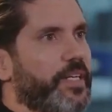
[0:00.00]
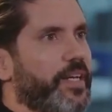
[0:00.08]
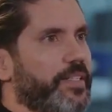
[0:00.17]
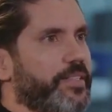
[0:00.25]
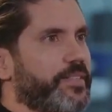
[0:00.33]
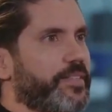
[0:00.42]

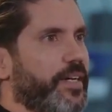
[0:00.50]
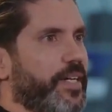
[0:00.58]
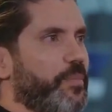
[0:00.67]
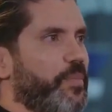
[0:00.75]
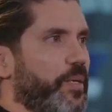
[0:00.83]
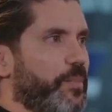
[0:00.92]
And
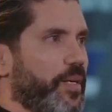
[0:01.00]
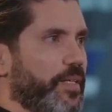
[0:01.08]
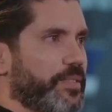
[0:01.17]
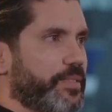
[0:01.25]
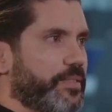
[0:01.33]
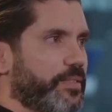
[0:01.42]

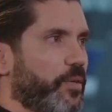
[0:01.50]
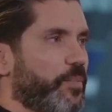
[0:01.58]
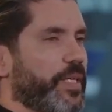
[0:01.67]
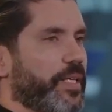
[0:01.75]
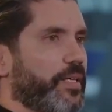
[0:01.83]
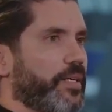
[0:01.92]
Alibaba is
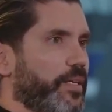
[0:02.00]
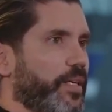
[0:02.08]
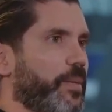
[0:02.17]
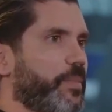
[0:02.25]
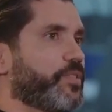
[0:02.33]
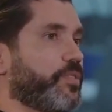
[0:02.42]
copying
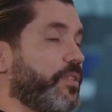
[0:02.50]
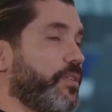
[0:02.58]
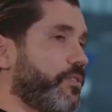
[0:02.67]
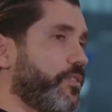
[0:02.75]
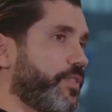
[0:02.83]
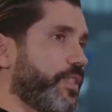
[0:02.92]
Amazon and a
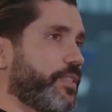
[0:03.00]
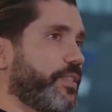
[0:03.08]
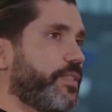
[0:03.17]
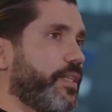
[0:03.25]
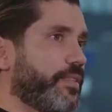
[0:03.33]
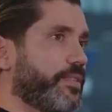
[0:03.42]
lot of things
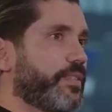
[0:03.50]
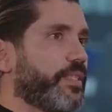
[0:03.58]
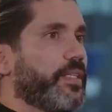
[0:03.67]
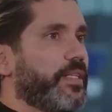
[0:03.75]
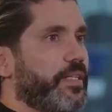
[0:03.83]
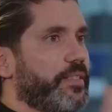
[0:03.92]
it does
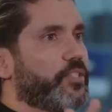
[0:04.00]
in the